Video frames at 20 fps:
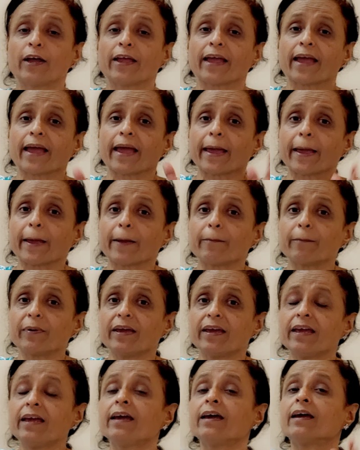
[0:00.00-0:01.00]

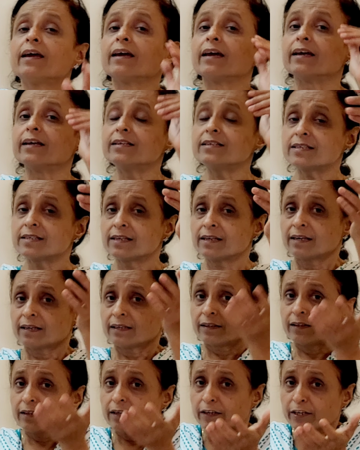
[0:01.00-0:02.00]
AB is
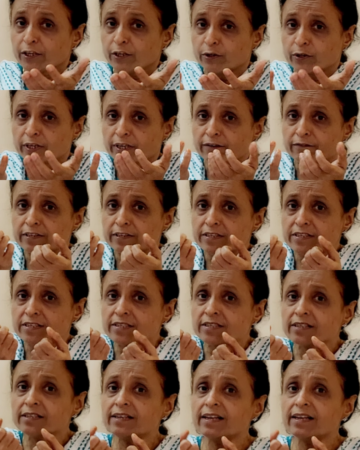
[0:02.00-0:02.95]
the universal